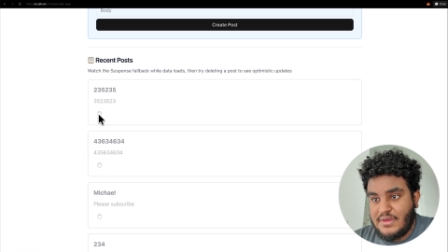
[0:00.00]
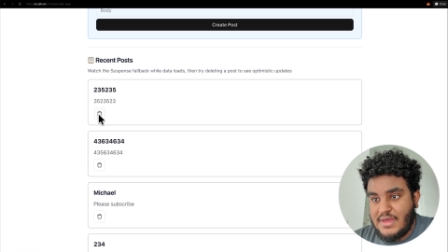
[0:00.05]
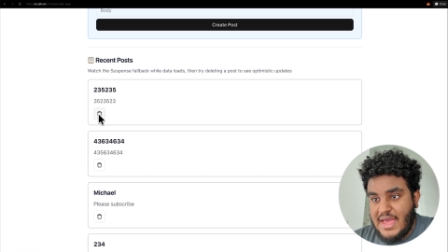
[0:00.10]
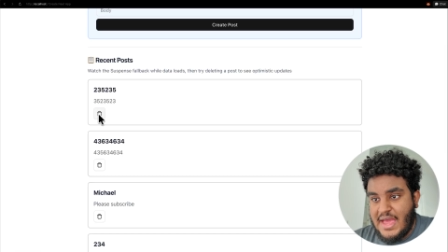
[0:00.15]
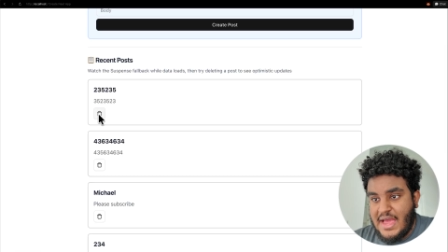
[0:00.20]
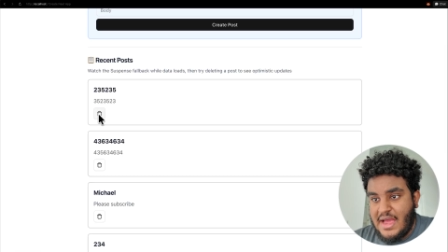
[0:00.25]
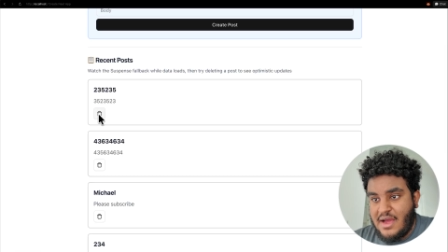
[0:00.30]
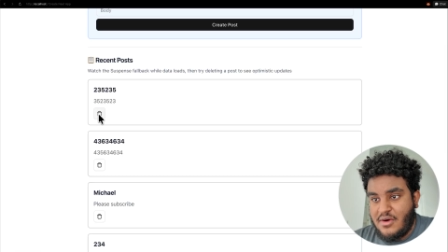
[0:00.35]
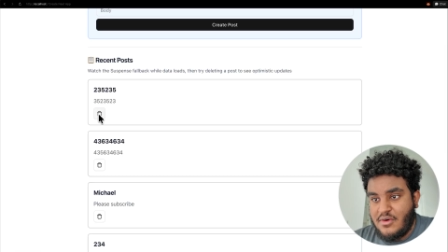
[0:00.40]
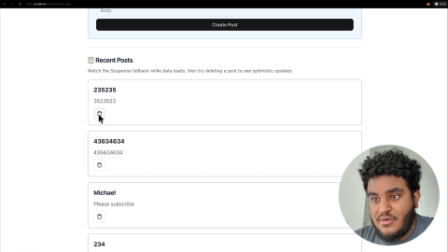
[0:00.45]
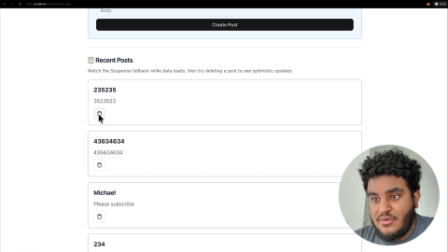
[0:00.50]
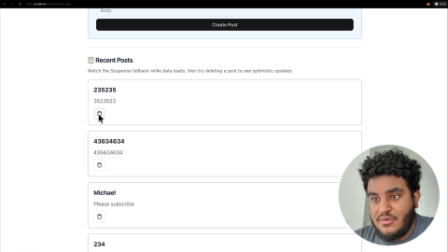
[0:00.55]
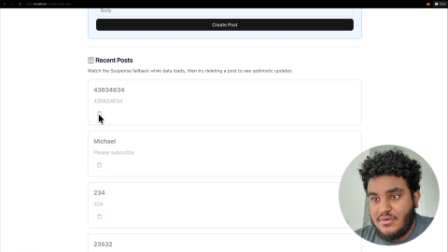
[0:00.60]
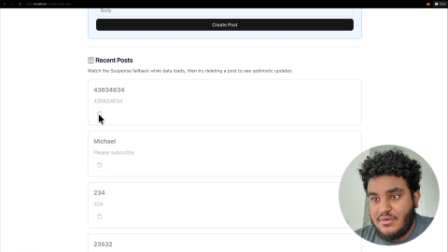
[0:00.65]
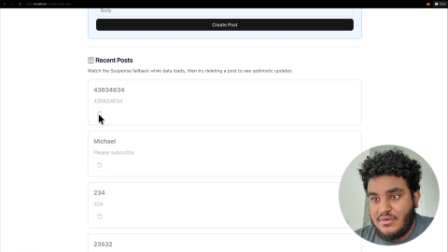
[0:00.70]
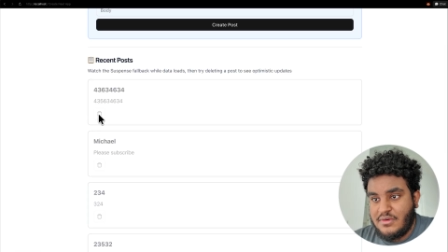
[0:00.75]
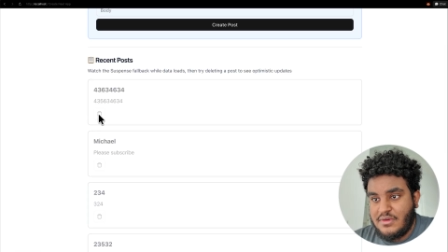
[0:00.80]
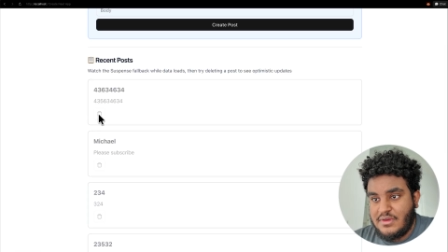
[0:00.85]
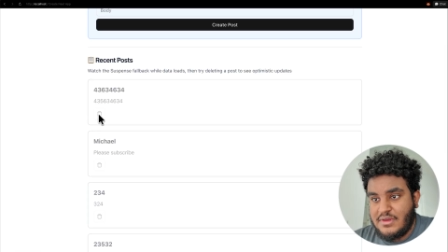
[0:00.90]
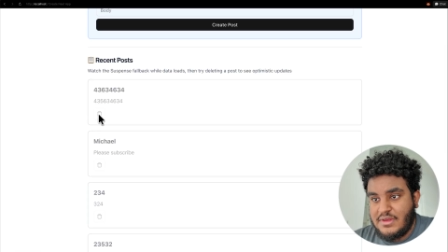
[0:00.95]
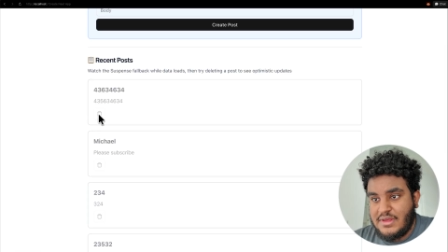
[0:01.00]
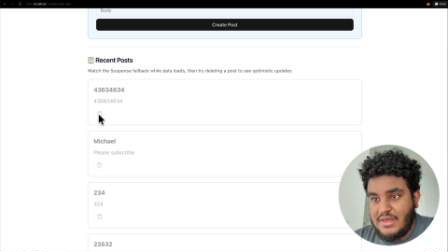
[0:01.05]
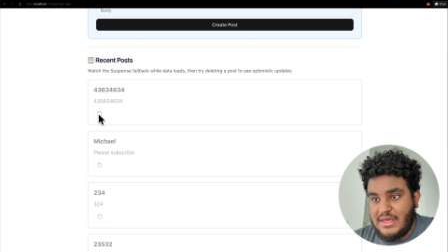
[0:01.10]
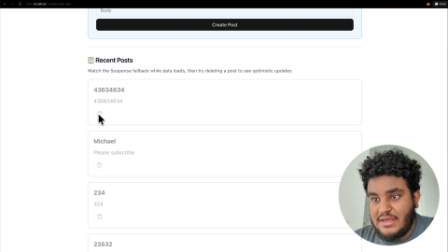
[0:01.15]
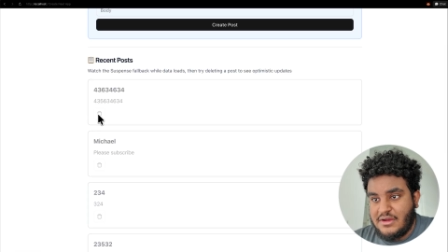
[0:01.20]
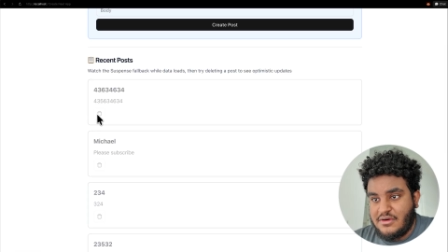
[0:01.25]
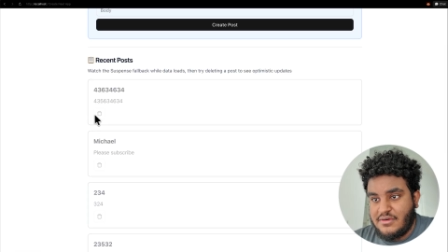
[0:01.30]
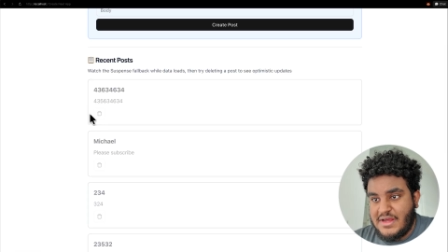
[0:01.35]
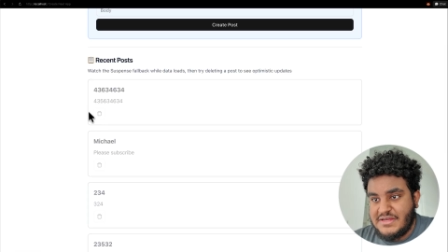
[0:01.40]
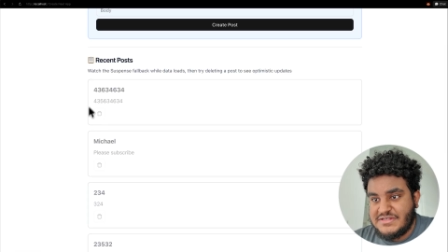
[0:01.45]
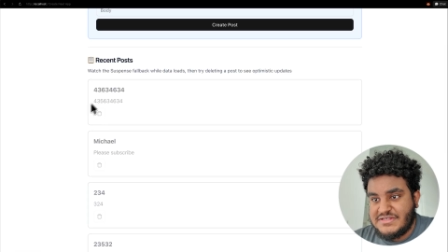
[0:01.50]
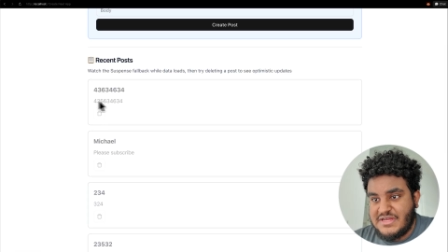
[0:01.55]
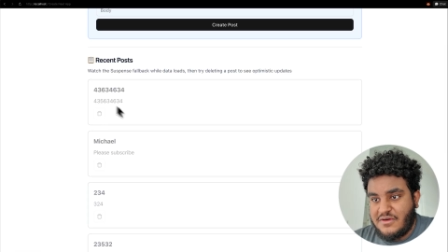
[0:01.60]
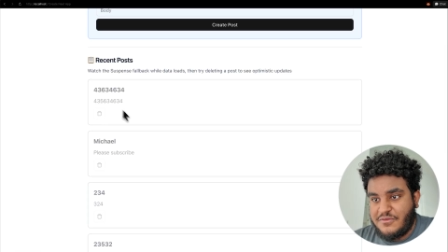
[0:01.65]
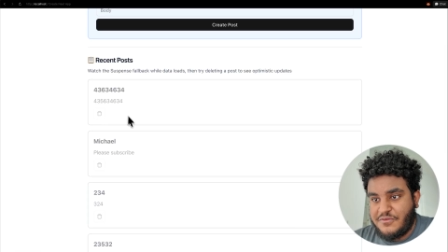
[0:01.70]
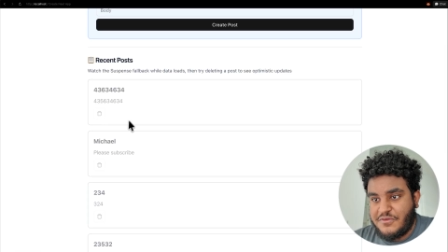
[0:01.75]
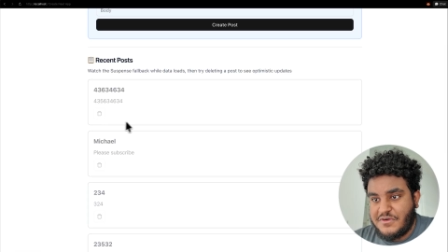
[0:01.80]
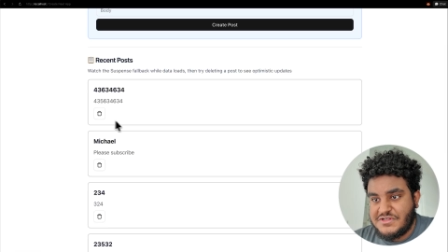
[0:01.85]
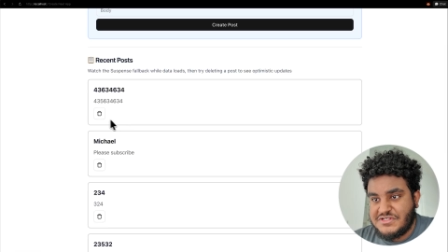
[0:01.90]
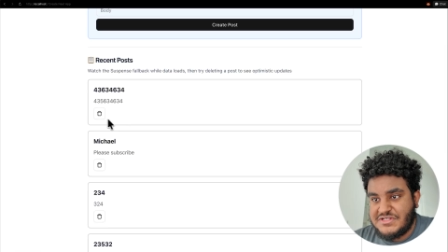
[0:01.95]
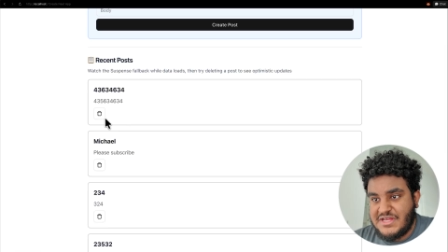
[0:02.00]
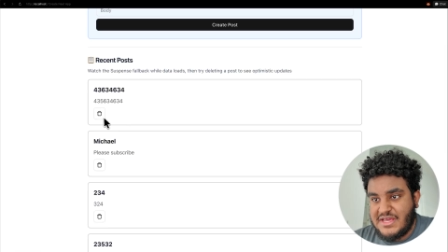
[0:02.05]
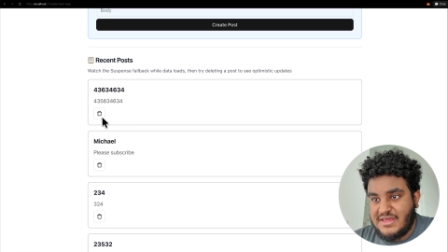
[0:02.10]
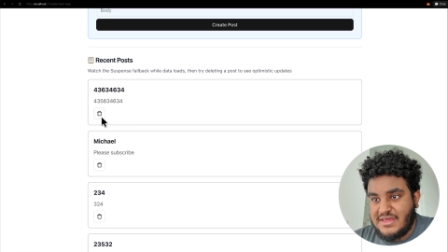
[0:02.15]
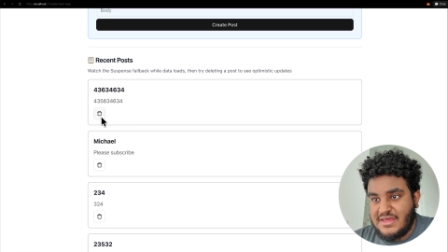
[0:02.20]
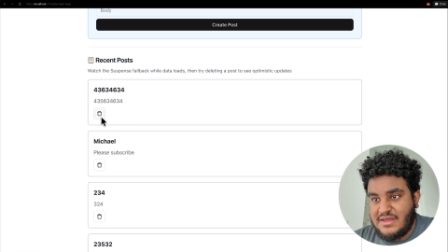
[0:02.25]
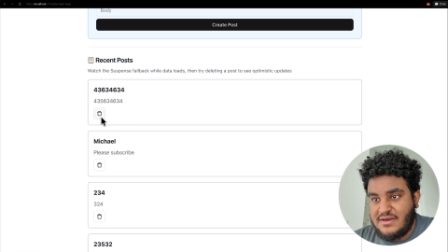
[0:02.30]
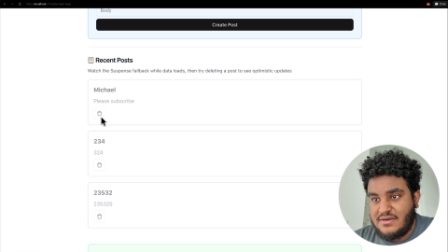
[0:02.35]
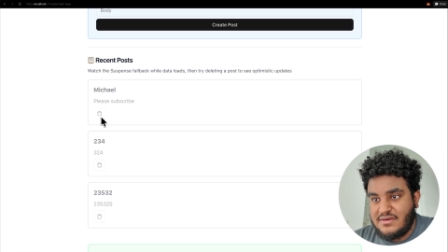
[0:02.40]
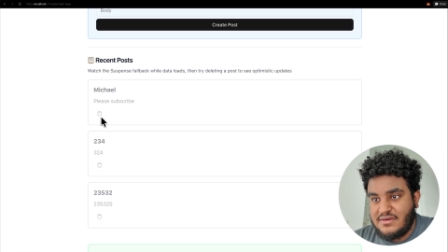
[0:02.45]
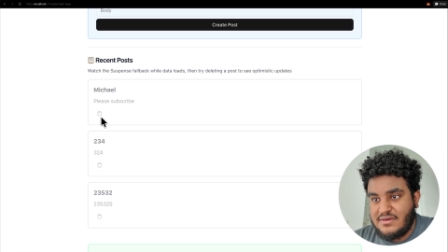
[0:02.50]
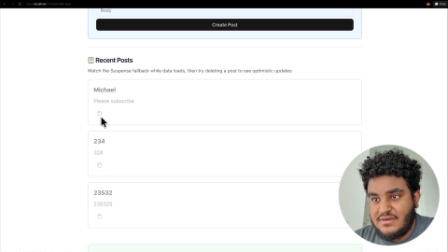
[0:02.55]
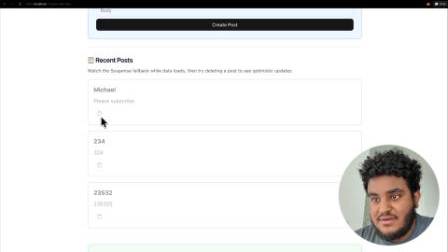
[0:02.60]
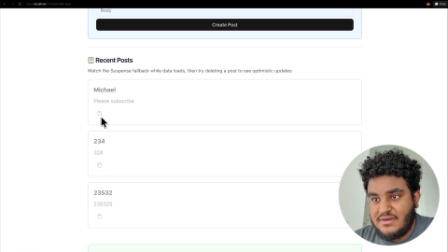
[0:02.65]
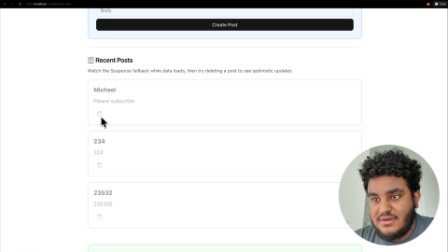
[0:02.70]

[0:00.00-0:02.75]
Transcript: how it grays out for a second,